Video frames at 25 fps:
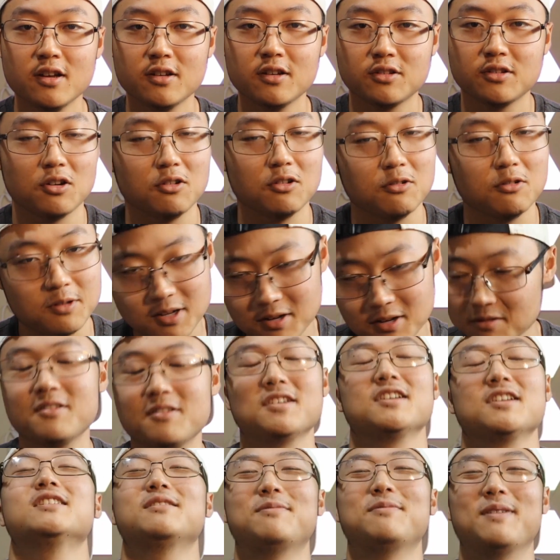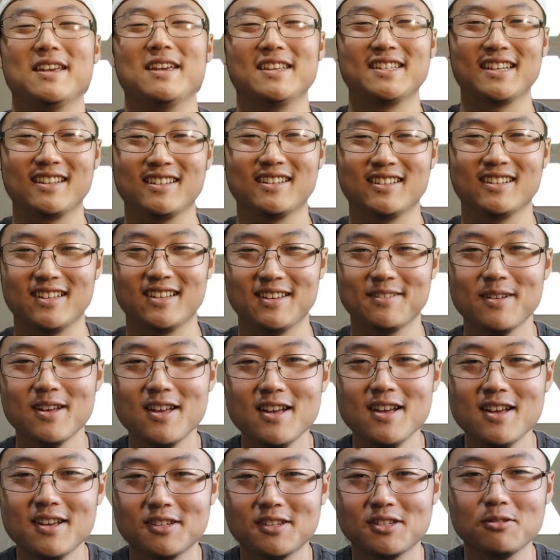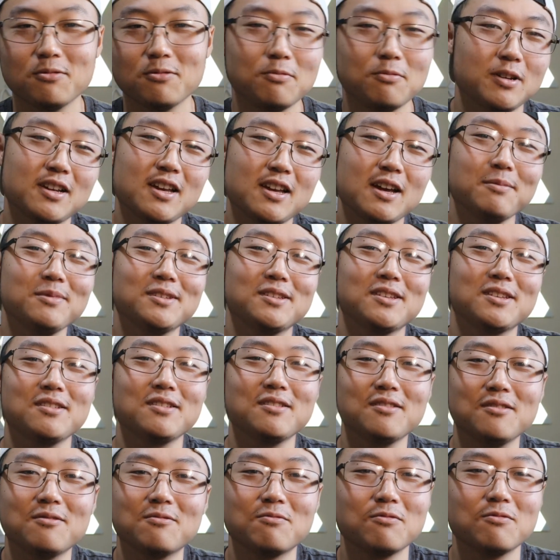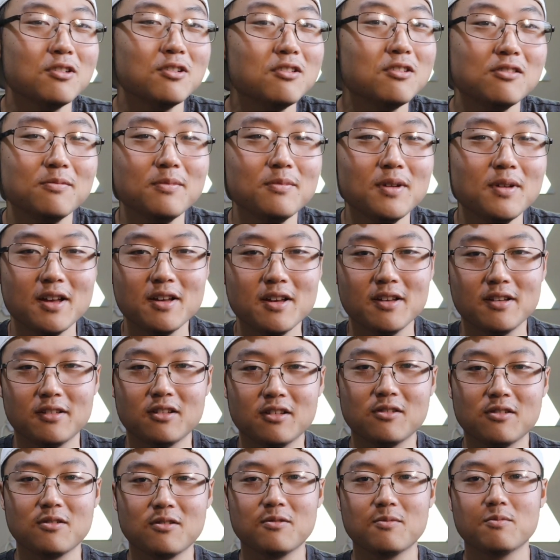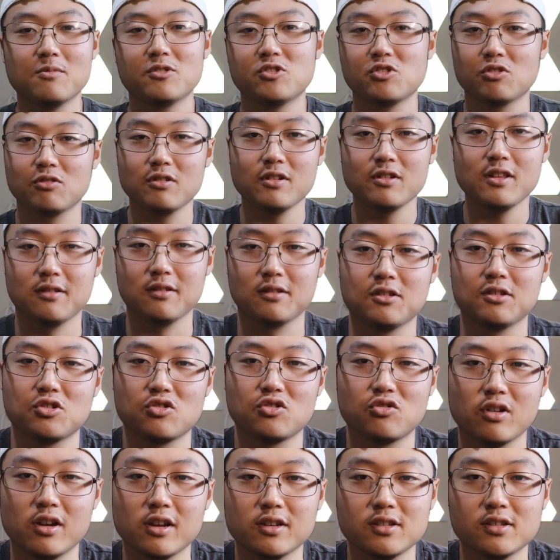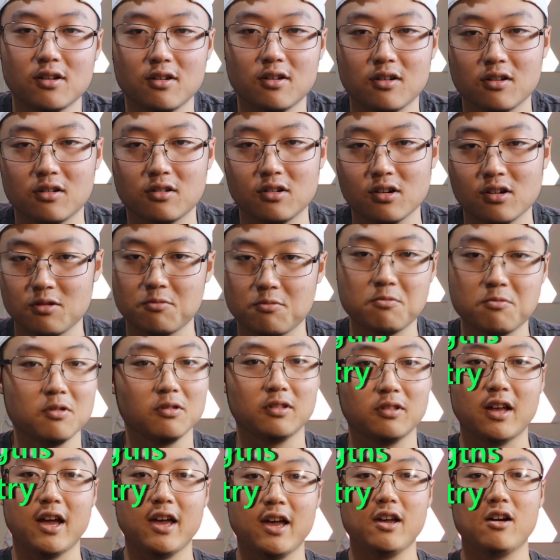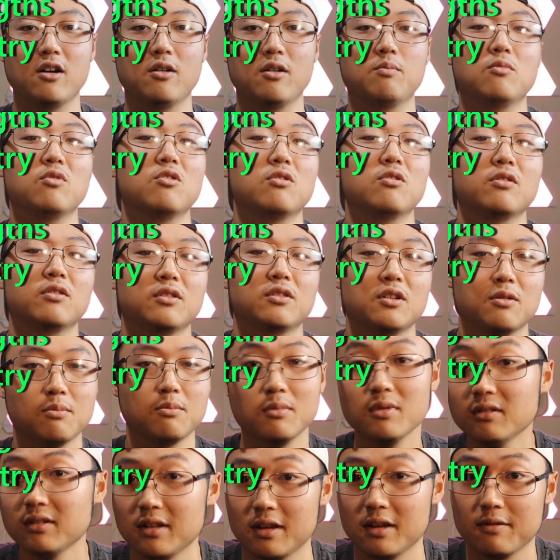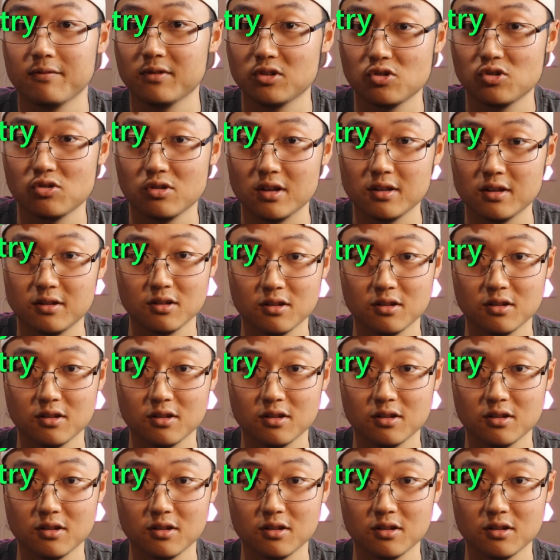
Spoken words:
So here it is, basically. So when it comes to Rome, their majority of the strengths are going to rely on more their melee infantry.